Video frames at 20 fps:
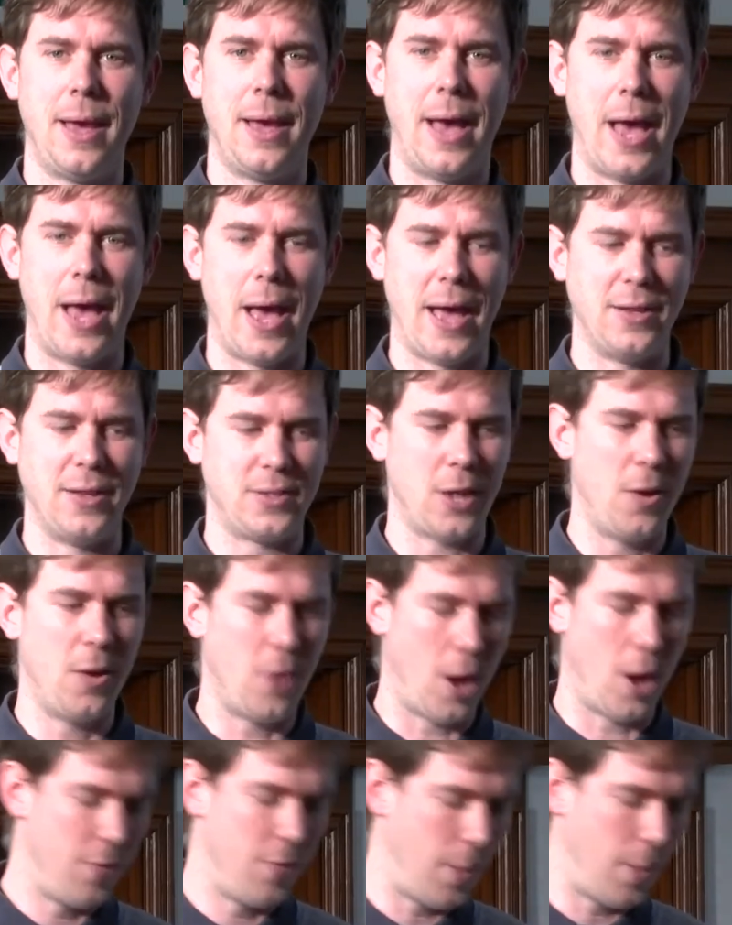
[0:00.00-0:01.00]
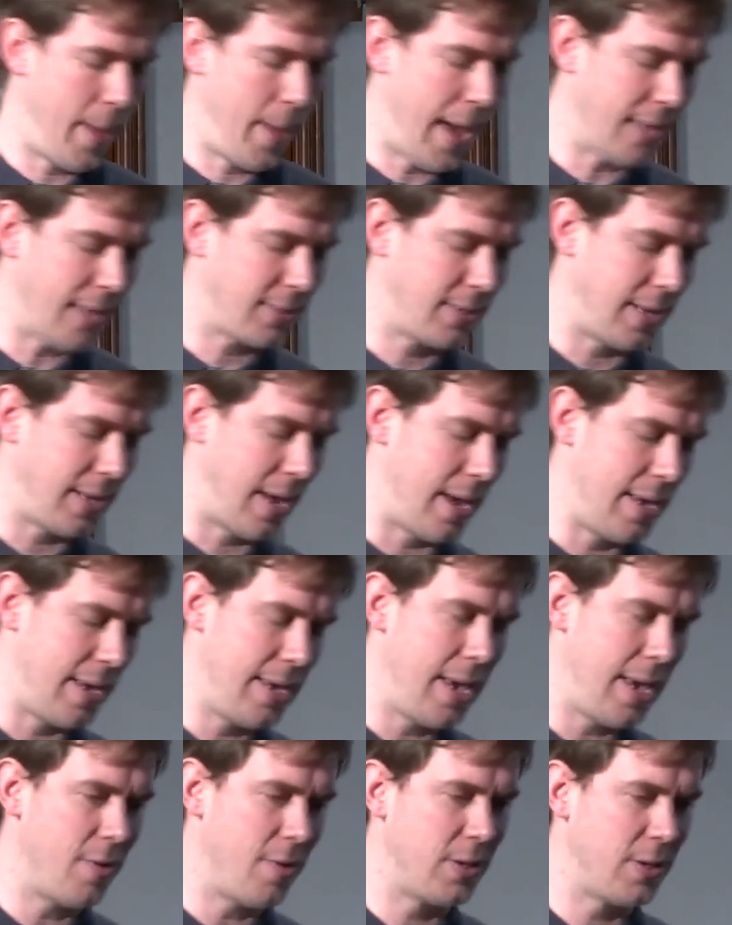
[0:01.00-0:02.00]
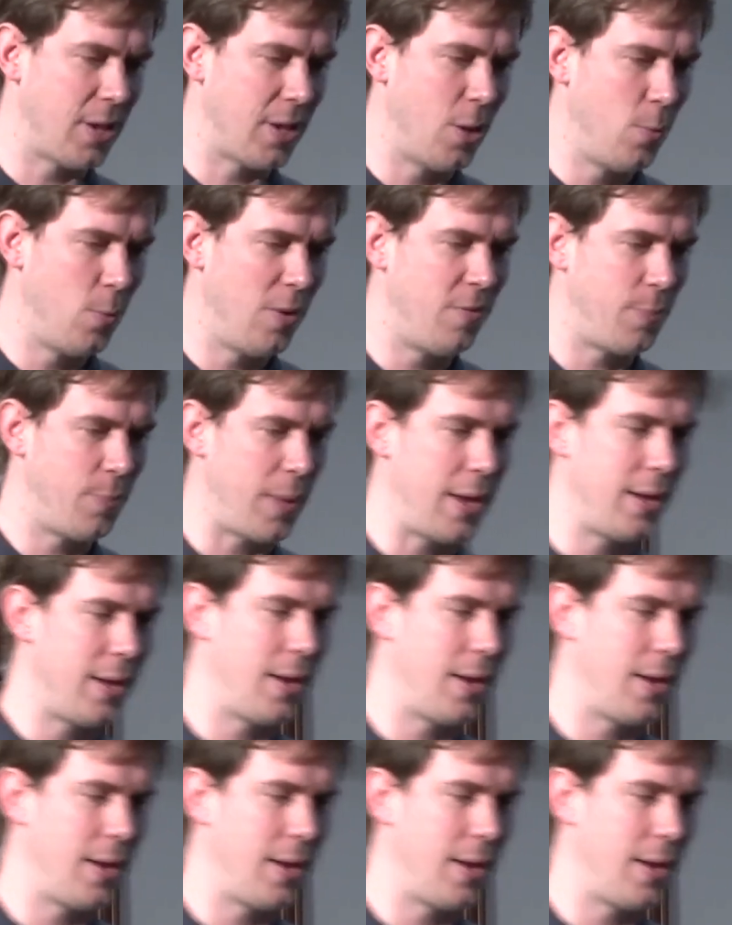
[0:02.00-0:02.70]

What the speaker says: And so over the past year or so, we've been